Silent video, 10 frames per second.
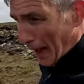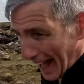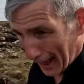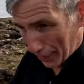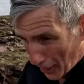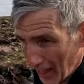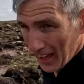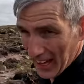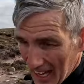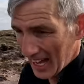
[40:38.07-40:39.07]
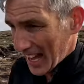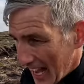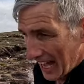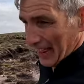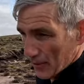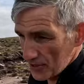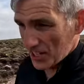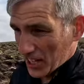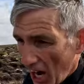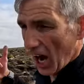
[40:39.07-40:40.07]
path and there is
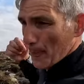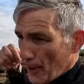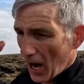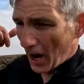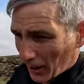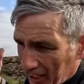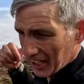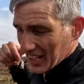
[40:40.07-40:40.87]
a car park